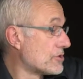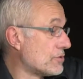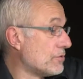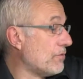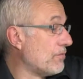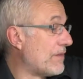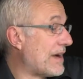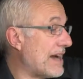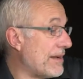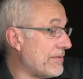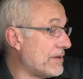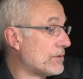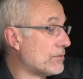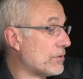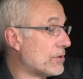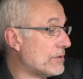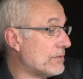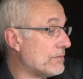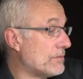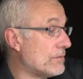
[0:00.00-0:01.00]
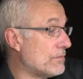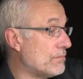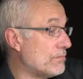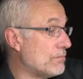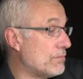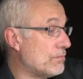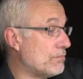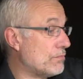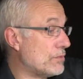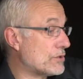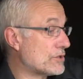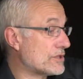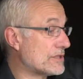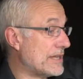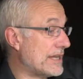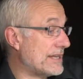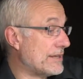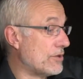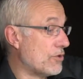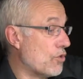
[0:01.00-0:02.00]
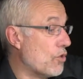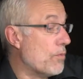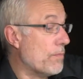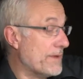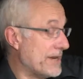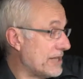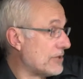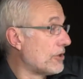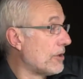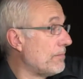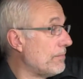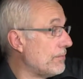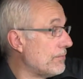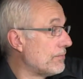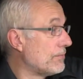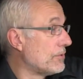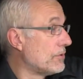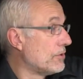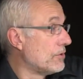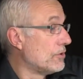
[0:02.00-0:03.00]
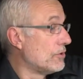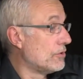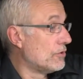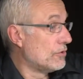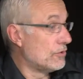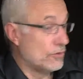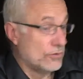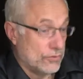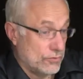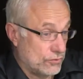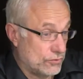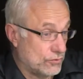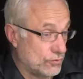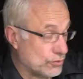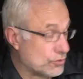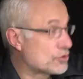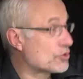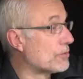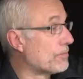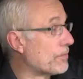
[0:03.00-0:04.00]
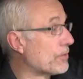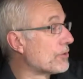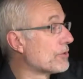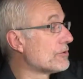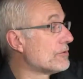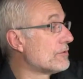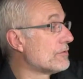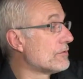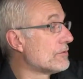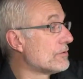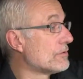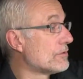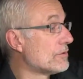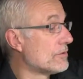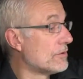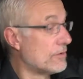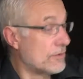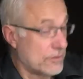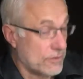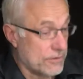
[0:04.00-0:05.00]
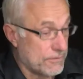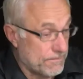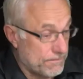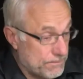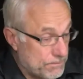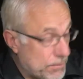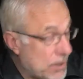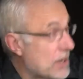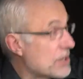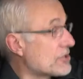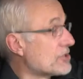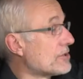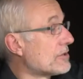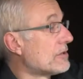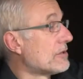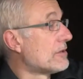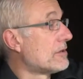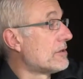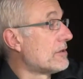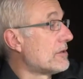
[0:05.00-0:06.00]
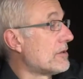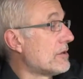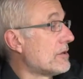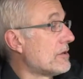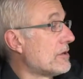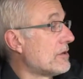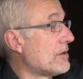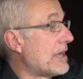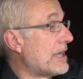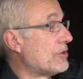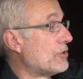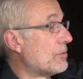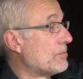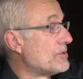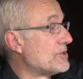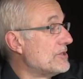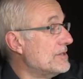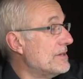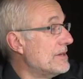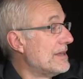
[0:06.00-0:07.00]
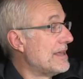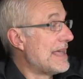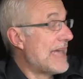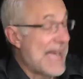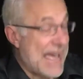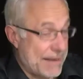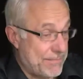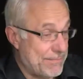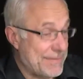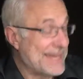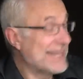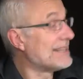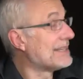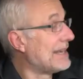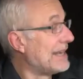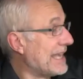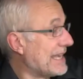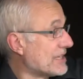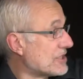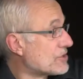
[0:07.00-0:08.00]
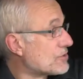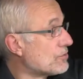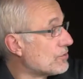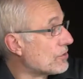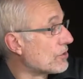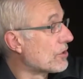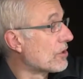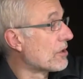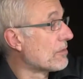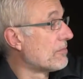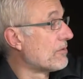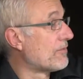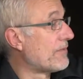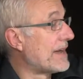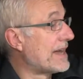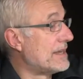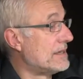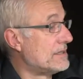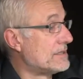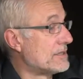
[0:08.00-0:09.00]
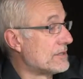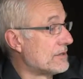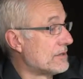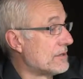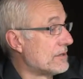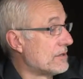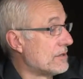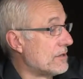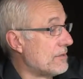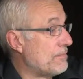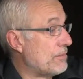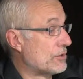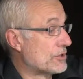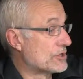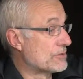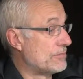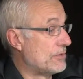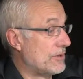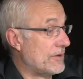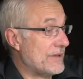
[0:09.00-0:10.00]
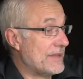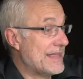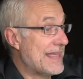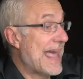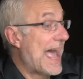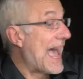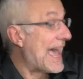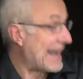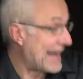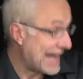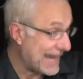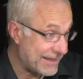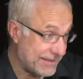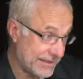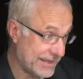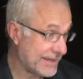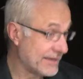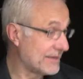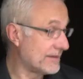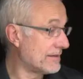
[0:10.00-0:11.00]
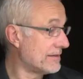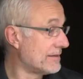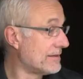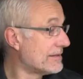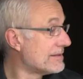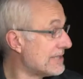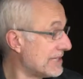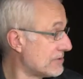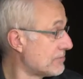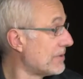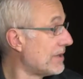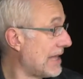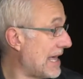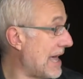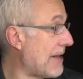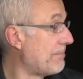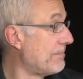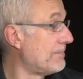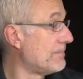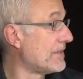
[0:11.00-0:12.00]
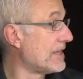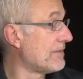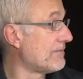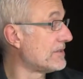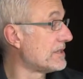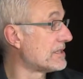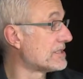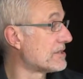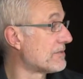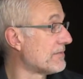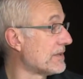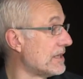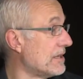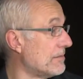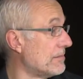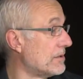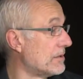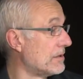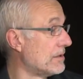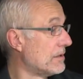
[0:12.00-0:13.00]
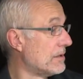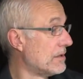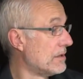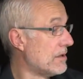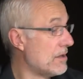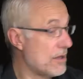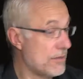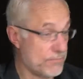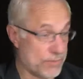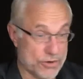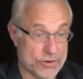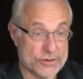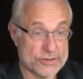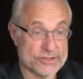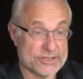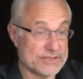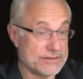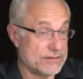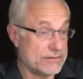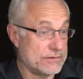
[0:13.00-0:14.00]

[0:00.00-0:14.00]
2581 must then open it up to support partial adoption and make the links to the Gerber files possible. And I think this will happen if that's available. Because